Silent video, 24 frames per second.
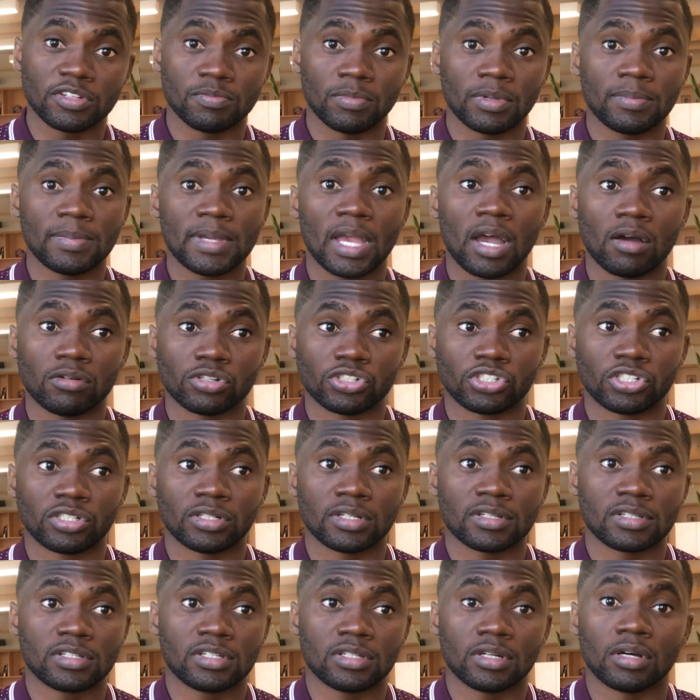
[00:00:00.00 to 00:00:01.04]
Maybe I was
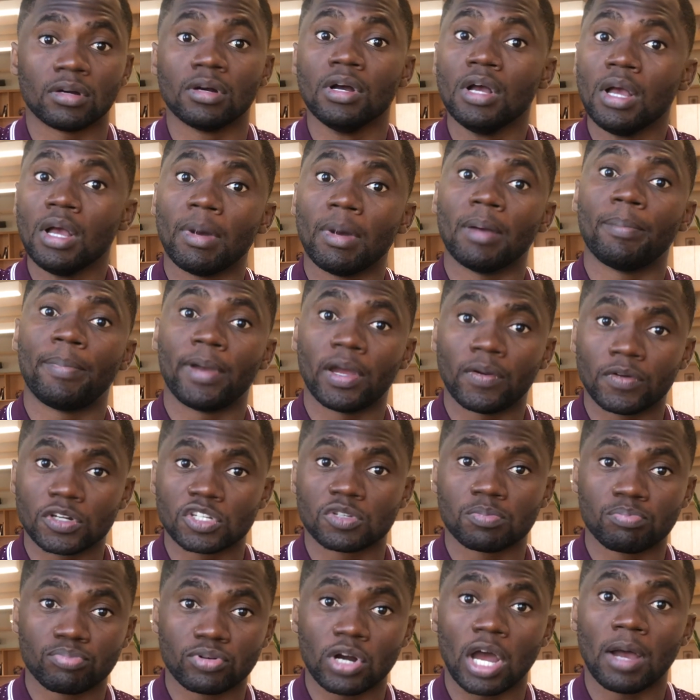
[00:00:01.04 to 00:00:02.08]
just, my parents'
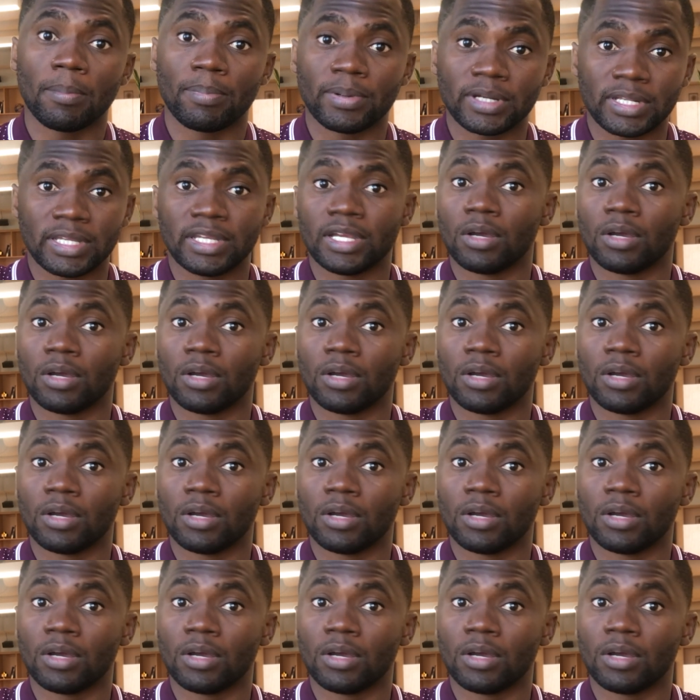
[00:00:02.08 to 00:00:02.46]
property,